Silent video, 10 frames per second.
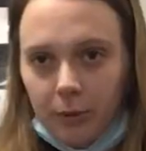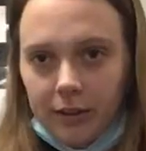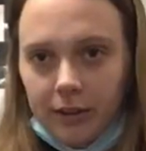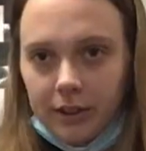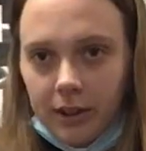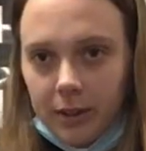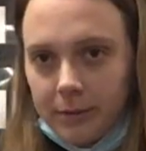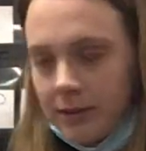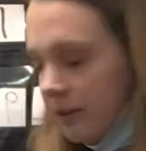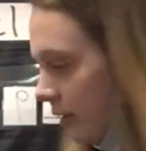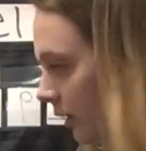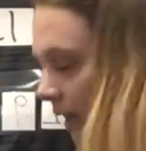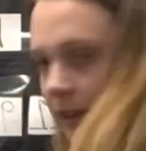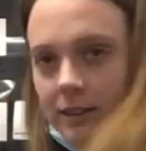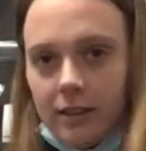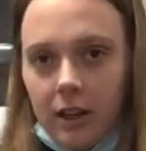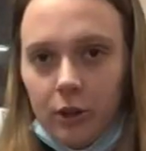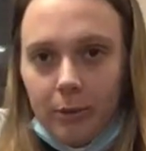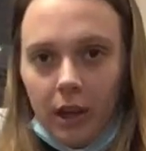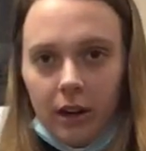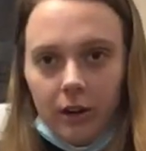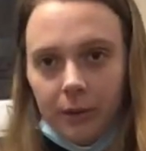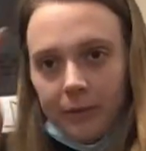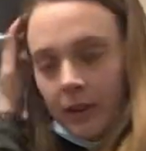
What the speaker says: weather terms like está nublado.